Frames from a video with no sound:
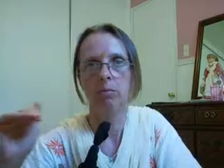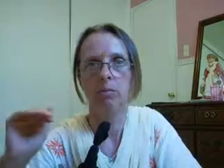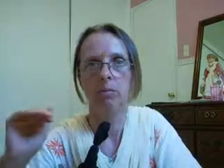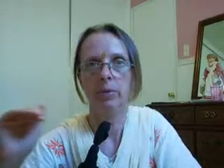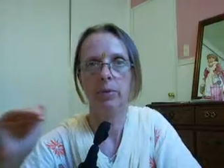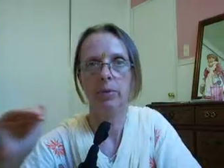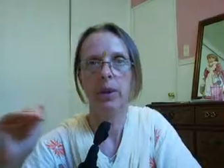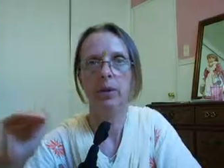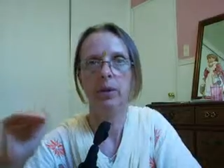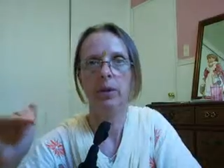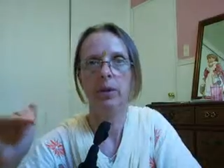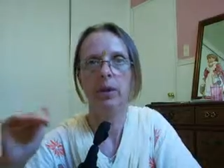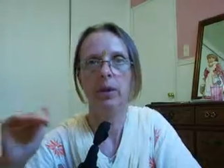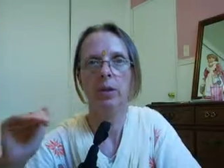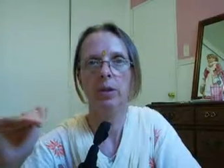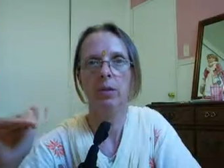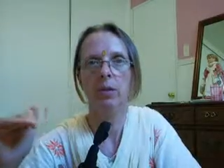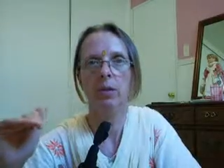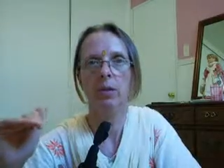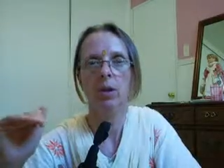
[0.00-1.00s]
down
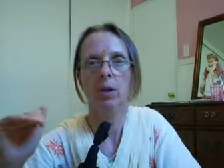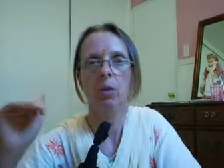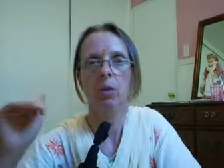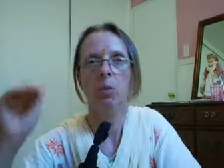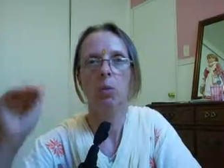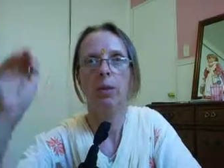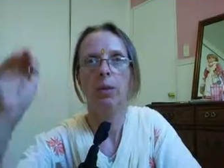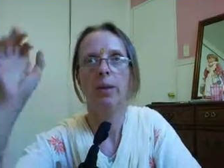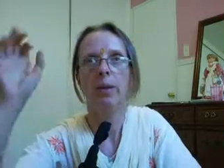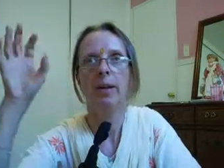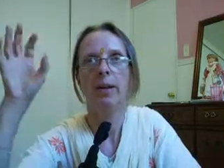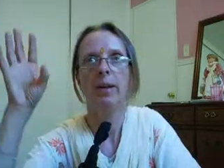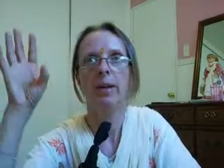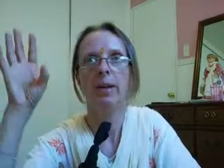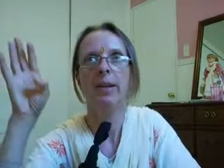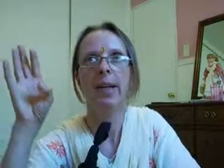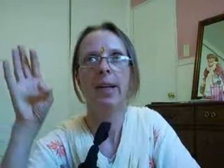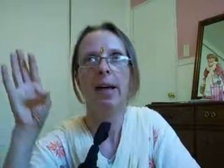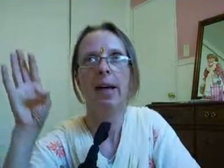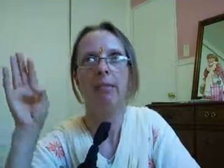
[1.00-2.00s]
here, where they
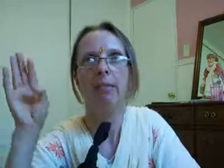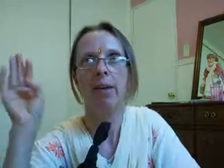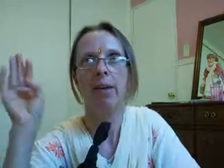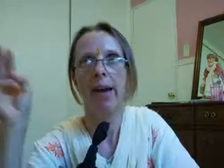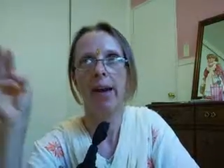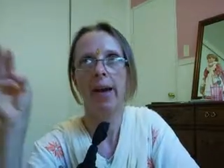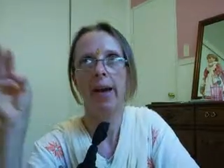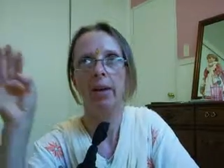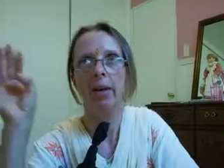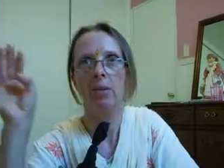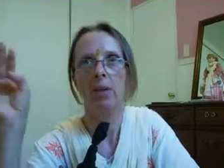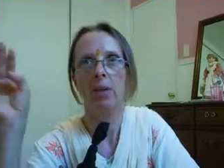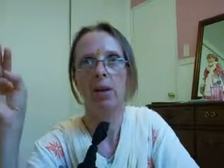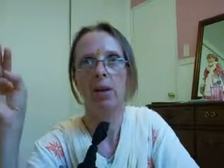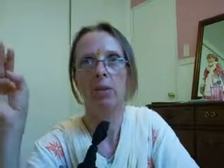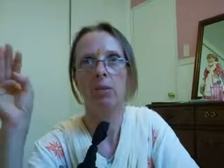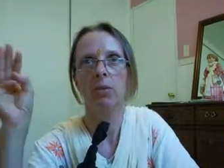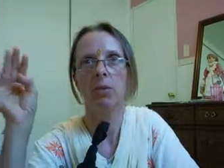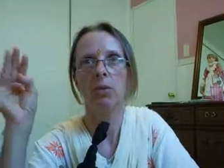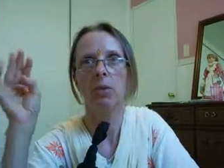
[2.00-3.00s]
didn't have
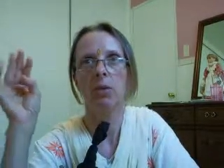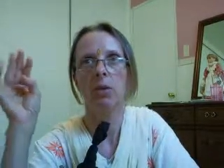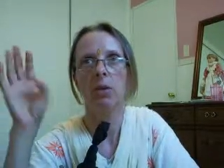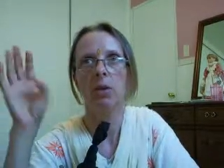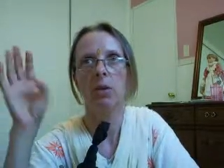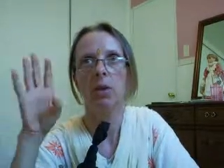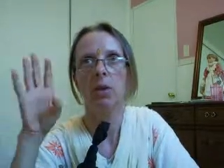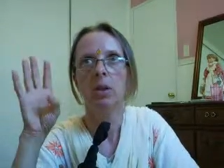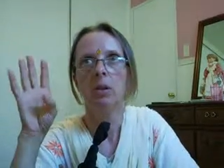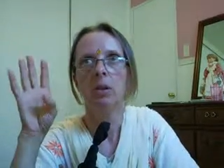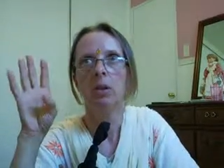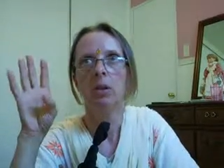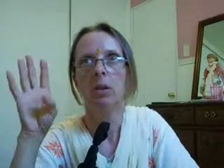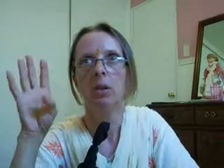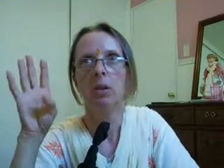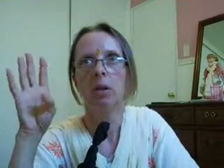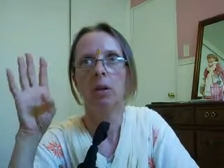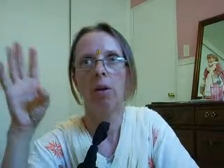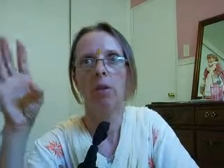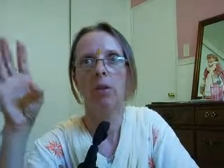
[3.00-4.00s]
access to
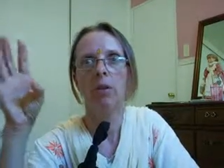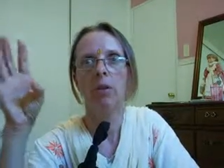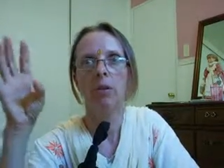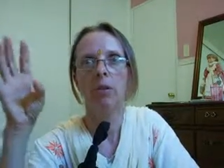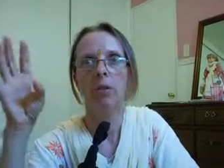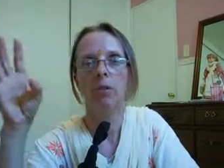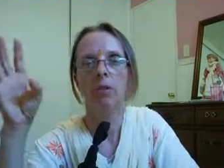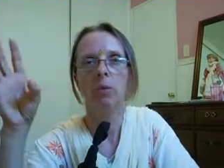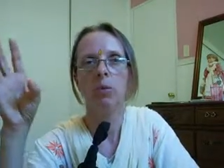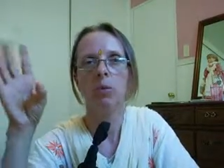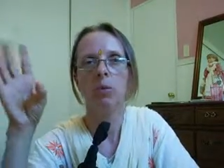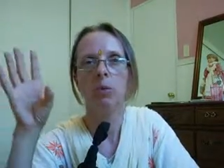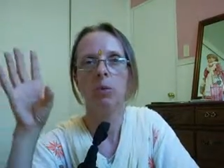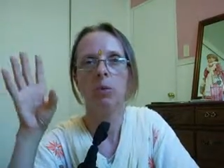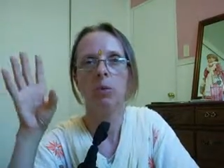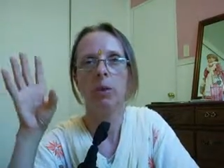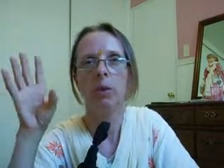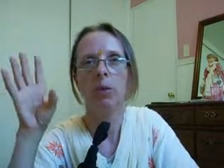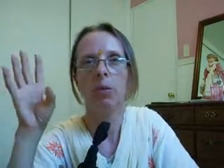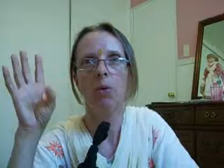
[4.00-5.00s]
the hard currency, which was
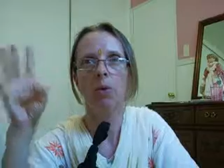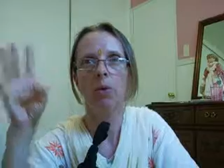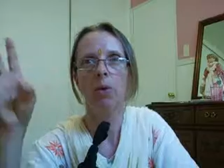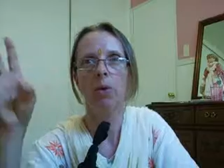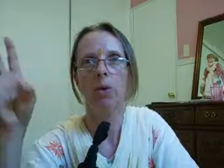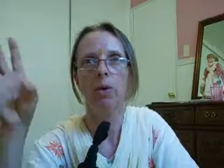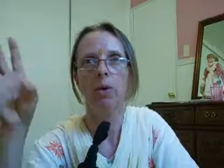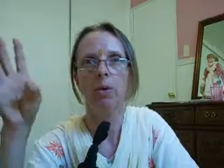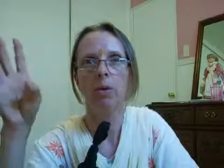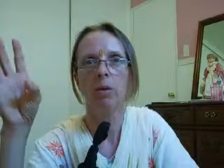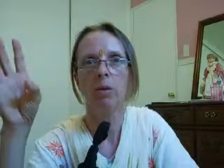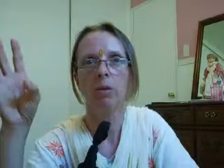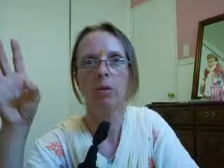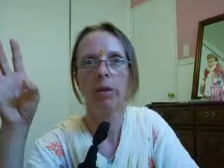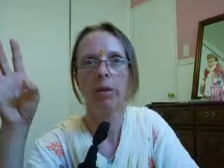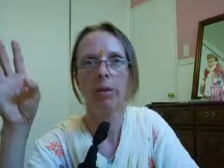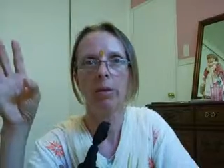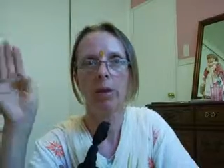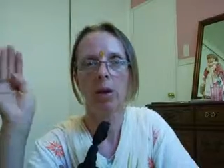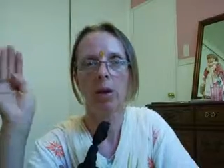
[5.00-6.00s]
being hoarded
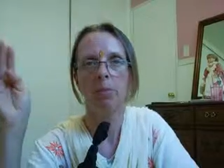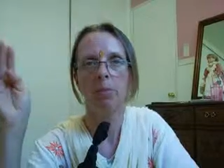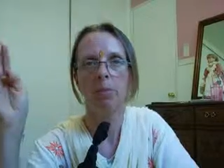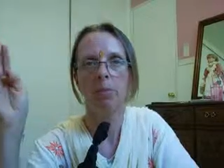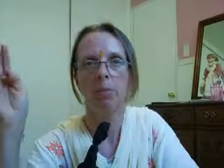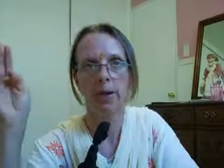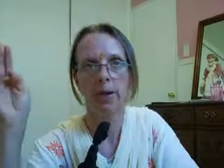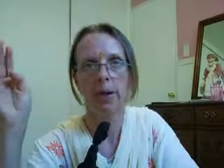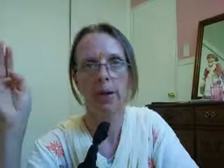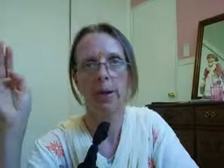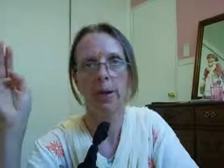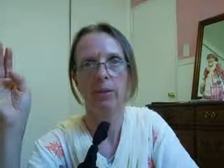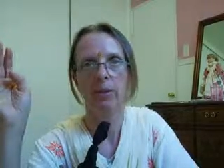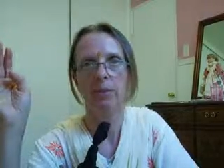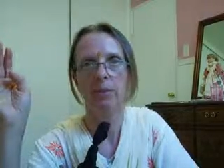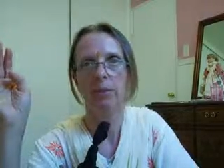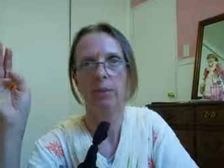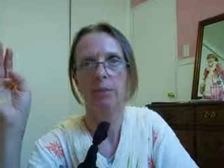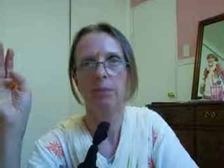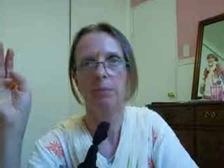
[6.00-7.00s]
by the upper
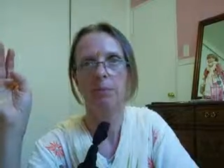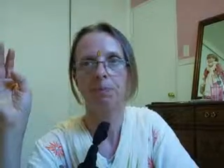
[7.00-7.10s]
class,